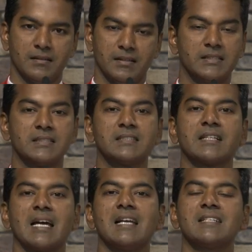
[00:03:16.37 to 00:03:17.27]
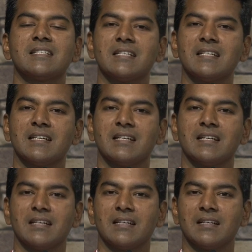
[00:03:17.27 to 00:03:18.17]
This is the reality
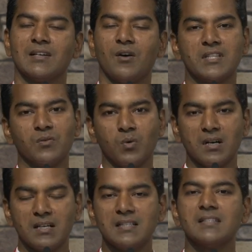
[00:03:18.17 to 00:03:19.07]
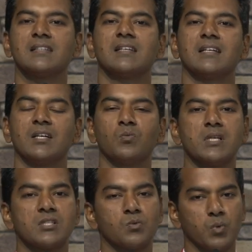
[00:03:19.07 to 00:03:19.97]
of the world in
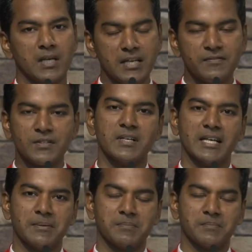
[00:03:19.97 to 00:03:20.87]
which we live today.